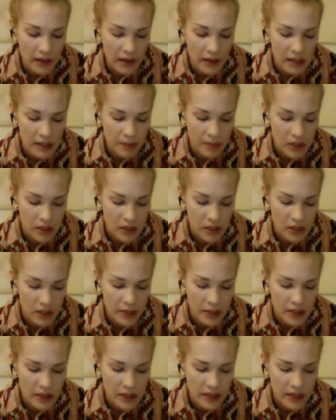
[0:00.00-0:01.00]
special
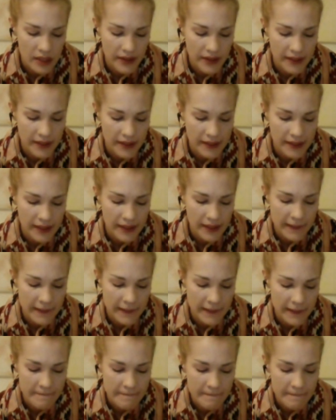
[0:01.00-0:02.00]
interest. And then
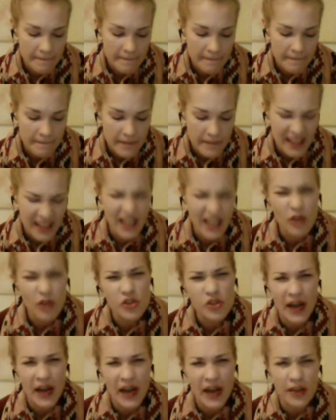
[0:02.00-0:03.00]
and I
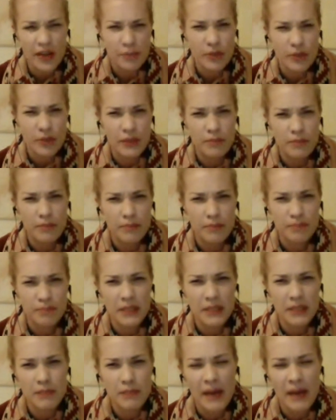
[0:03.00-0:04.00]
also had a
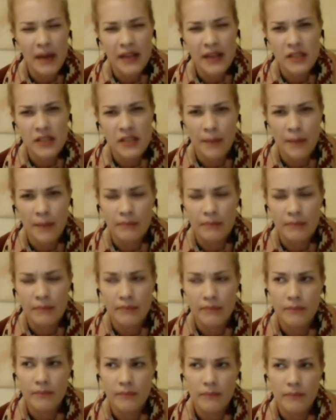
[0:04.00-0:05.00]
bit bad time.
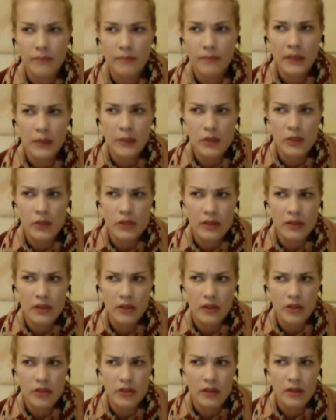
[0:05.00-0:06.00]
It was
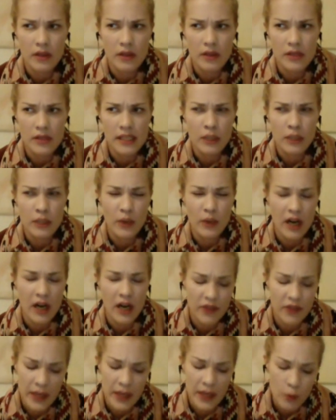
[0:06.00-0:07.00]
the city where I
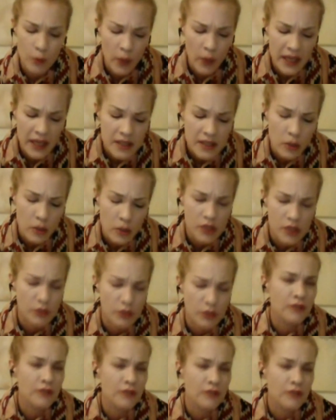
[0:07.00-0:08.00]
went was
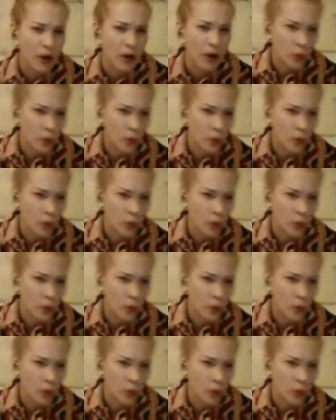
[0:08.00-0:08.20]
really far